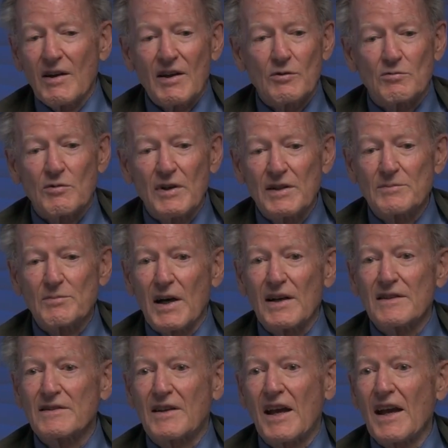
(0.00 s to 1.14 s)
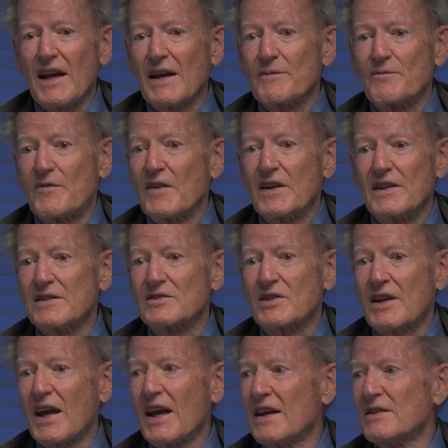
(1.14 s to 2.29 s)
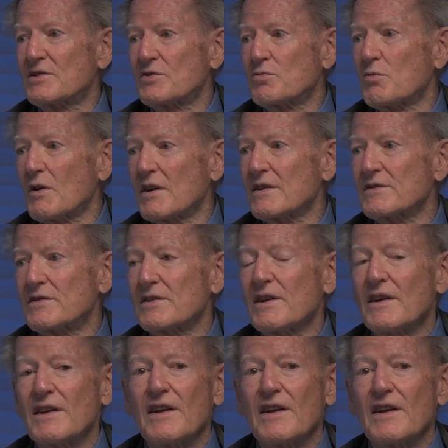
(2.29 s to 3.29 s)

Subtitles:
You read Mein Kampf, and his case was